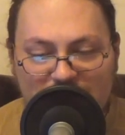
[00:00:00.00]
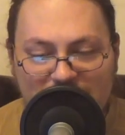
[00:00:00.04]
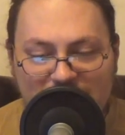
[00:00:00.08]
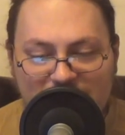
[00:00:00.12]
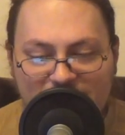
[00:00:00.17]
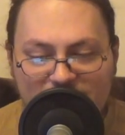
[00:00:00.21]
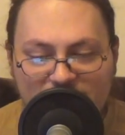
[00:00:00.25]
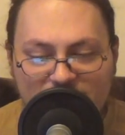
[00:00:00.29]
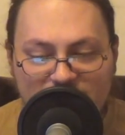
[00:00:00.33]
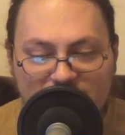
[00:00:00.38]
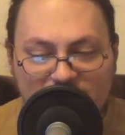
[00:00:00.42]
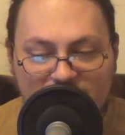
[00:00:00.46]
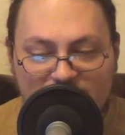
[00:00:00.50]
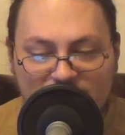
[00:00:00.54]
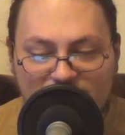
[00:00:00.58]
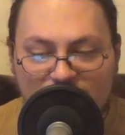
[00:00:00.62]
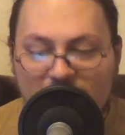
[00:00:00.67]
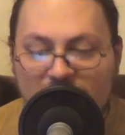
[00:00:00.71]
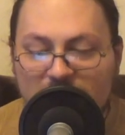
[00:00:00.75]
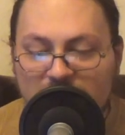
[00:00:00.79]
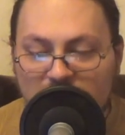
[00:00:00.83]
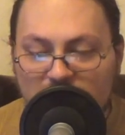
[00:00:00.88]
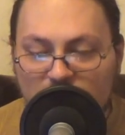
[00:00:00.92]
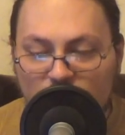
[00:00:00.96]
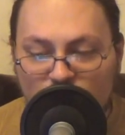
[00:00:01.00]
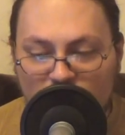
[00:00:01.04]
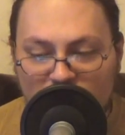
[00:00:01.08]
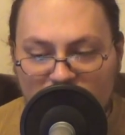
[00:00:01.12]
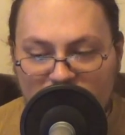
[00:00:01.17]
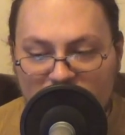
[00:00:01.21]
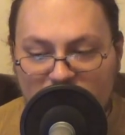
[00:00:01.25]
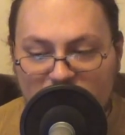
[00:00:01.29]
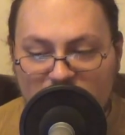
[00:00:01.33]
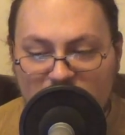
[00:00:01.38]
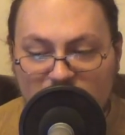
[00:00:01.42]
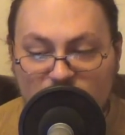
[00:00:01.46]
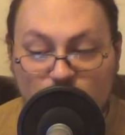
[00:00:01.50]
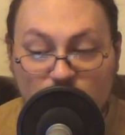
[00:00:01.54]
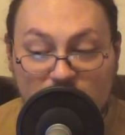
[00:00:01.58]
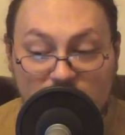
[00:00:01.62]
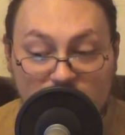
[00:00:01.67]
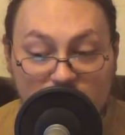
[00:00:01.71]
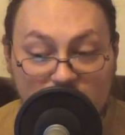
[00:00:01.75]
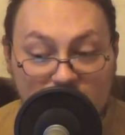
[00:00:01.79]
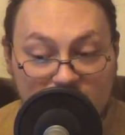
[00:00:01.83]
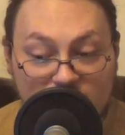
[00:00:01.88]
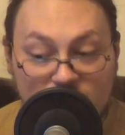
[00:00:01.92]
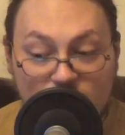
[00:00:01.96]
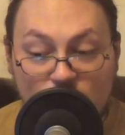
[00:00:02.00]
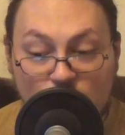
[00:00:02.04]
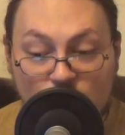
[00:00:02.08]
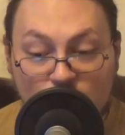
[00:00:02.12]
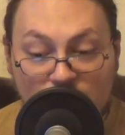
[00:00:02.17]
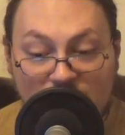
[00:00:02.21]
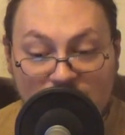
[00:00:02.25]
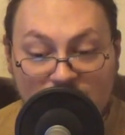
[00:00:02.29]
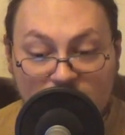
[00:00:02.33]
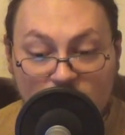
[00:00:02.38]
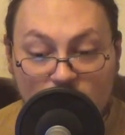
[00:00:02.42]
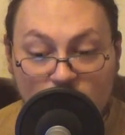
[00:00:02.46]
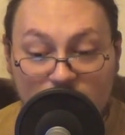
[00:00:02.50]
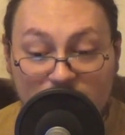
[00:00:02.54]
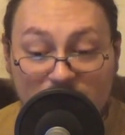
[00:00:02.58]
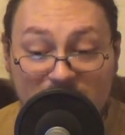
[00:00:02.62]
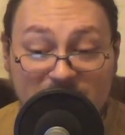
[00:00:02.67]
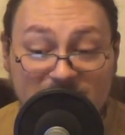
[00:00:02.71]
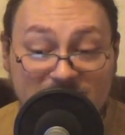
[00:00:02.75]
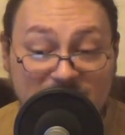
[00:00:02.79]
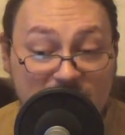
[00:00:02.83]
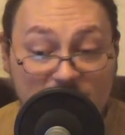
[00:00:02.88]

If the final will be between Macron and Le Pen,